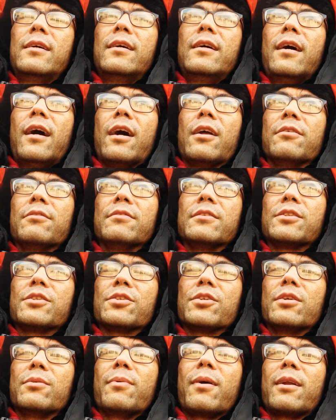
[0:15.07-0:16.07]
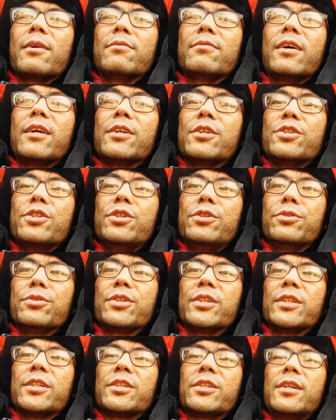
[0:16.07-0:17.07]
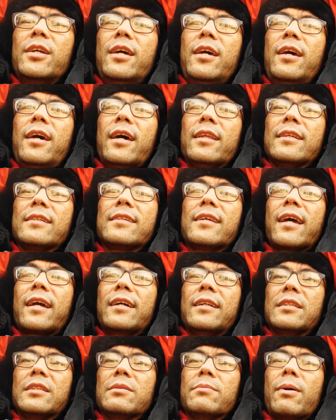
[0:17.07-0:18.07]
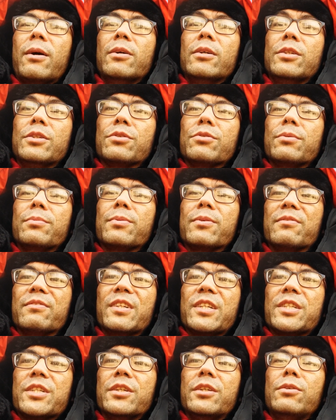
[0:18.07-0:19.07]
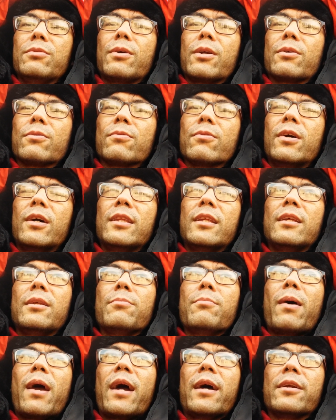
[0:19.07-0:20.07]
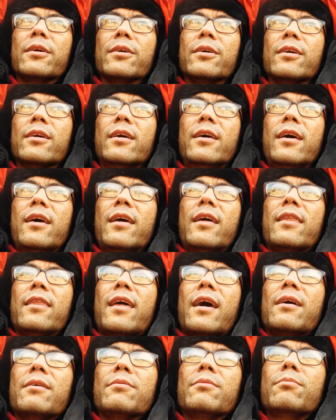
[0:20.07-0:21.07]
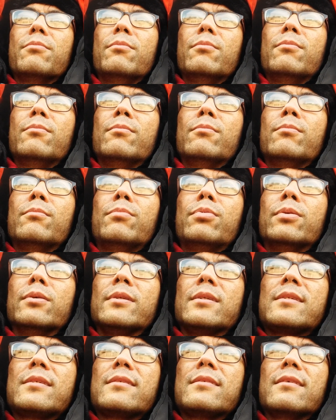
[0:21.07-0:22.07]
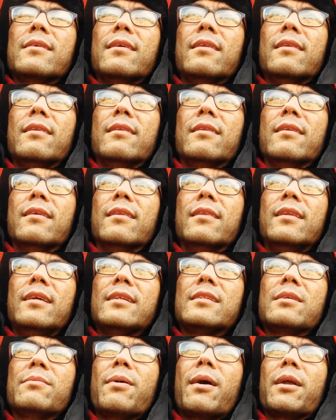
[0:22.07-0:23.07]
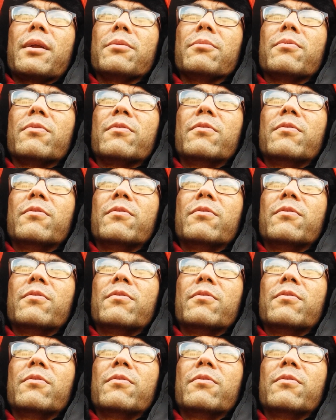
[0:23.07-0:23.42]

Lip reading: a certain amount of energy usage. And the second is about injury prevention. You want to run in a manner that puts the least amount of